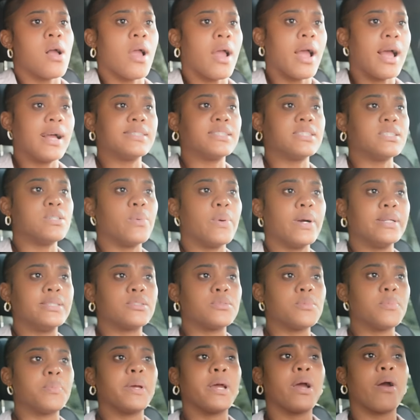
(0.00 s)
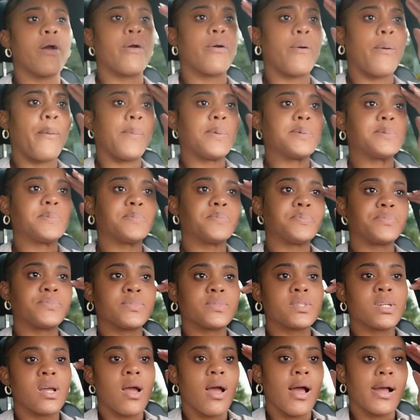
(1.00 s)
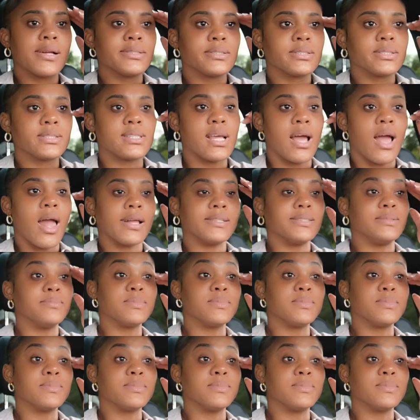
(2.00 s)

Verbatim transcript: because he went to pick her up say